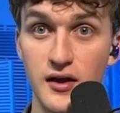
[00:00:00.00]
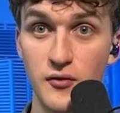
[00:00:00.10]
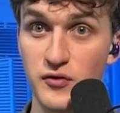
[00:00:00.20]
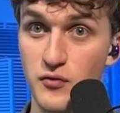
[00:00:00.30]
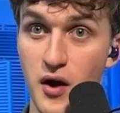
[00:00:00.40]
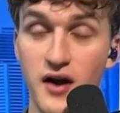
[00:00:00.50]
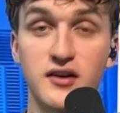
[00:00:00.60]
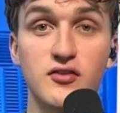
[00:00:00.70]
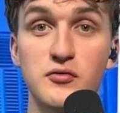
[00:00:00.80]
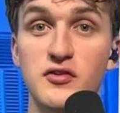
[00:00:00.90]
we've
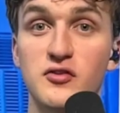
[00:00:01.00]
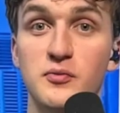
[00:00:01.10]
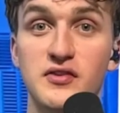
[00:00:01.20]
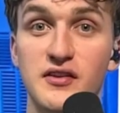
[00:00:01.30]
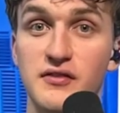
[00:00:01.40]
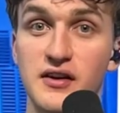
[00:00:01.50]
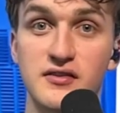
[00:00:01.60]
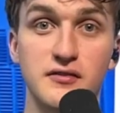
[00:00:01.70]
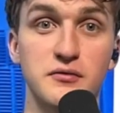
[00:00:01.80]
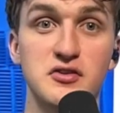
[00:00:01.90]
walked through the
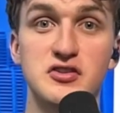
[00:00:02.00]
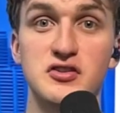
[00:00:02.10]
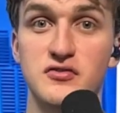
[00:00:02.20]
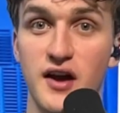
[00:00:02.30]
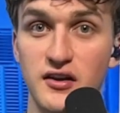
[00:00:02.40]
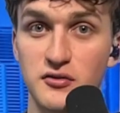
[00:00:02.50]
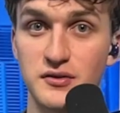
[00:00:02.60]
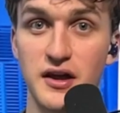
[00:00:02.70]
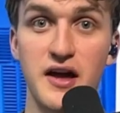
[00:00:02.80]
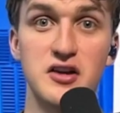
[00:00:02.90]
specifics of what she's trying to
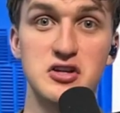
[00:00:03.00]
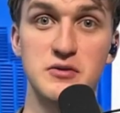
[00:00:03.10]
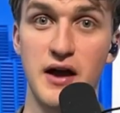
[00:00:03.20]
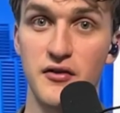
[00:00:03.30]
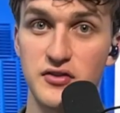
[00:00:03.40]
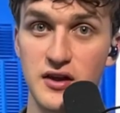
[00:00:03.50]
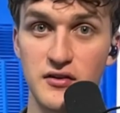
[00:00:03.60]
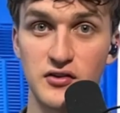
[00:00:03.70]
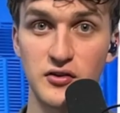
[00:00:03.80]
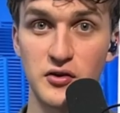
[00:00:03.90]
allege about the
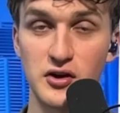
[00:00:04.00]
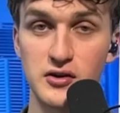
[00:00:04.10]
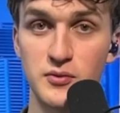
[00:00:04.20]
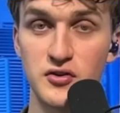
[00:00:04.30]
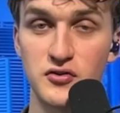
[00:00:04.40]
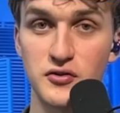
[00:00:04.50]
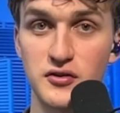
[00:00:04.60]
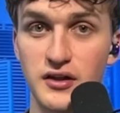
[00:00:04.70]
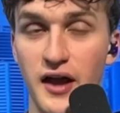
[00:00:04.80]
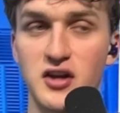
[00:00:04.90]
Arizona
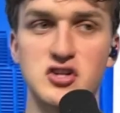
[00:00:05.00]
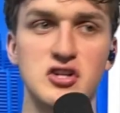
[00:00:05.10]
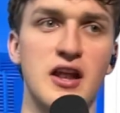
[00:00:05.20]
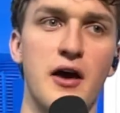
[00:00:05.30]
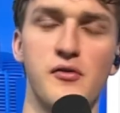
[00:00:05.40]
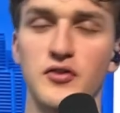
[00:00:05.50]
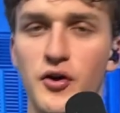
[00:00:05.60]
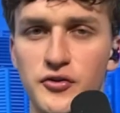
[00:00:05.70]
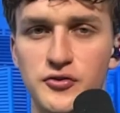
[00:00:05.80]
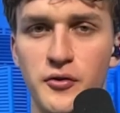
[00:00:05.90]
gubernatorial election and how it was
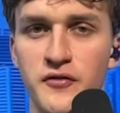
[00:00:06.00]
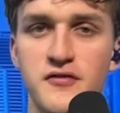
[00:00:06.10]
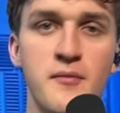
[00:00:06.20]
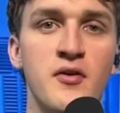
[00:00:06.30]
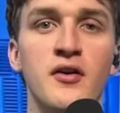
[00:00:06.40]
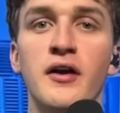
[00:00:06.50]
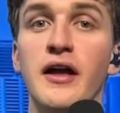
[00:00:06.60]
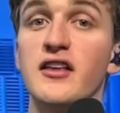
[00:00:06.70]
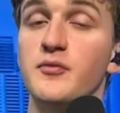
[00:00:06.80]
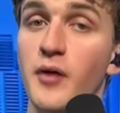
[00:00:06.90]
all stolen from her.
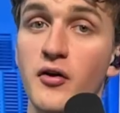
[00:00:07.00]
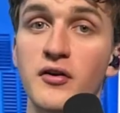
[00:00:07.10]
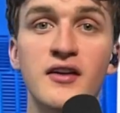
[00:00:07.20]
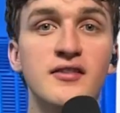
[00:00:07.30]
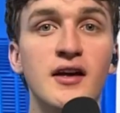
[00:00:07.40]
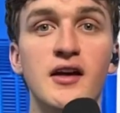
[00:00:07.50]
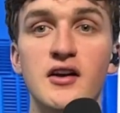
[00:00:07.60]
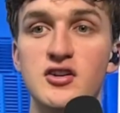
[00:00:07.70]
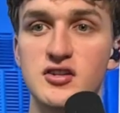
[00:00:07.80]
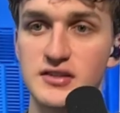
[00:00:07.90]
It's bogus.
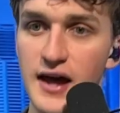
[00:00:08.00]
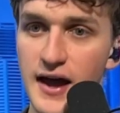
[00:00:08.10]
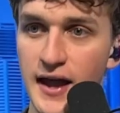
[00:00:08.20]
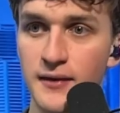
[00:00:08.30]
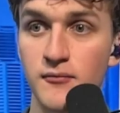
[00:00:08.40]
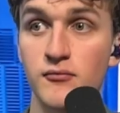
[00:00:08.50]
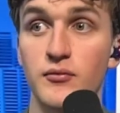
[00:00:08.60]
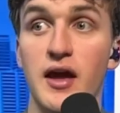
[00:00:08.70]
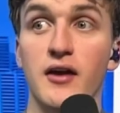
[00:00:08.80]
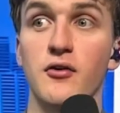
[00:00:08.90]
She's lying,
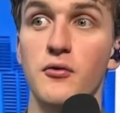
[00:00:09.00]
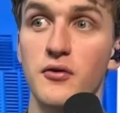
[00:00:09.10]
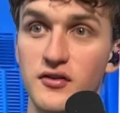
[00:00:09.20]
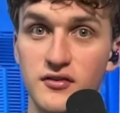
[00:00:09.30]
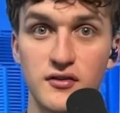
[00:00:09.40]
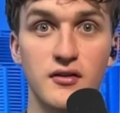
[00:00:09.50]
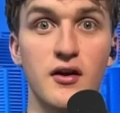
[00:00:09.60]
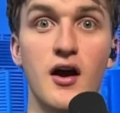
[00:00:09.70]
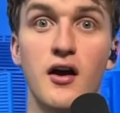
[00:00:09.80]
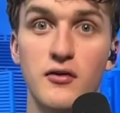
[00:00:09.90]
and courts
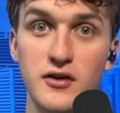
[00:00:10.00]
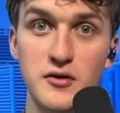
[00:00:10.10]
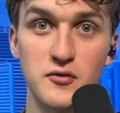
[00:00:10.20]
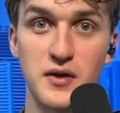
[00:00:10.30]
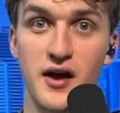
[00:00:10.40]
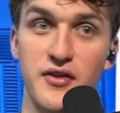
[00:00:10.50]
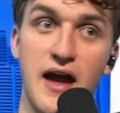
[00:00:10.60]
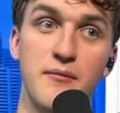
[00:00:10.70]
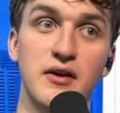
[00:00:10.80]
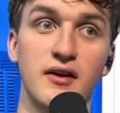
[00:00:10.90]
agree with me on
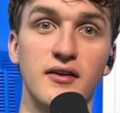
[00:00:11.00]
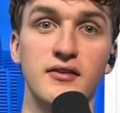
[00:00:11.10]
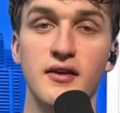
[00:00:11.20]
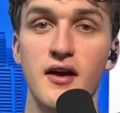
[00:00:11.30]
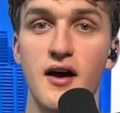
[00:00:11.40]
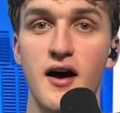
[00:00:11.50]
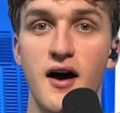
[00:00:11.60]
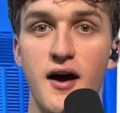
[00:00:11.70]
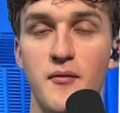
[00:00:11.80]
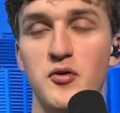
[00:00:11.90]
that because,
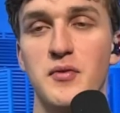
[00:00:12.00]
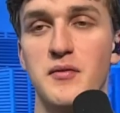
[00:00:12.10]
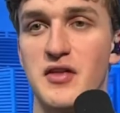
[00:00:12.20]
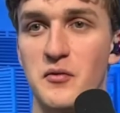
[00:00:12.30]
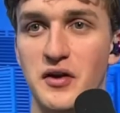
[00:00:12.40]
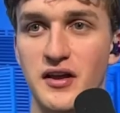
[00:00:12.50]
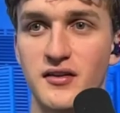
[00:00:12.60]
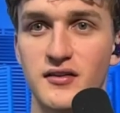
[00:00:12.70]
or maybe they wouldn't